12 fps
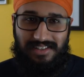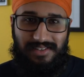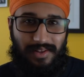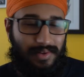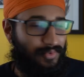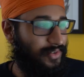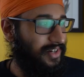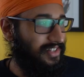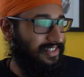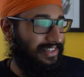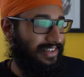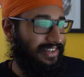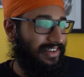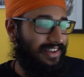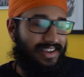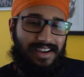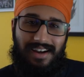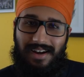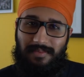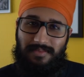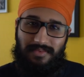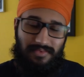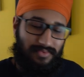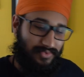slowly progressing.
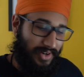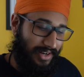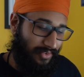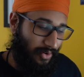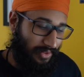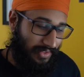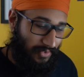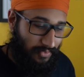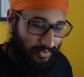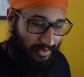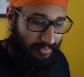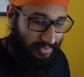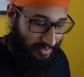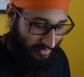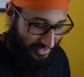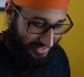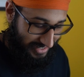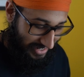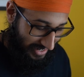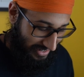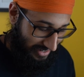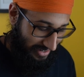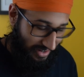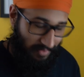Tried calling for film permits
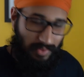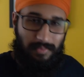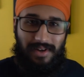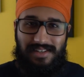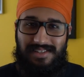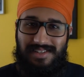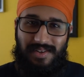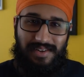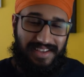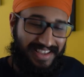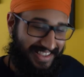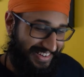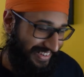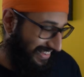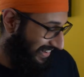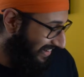today. The person's not in.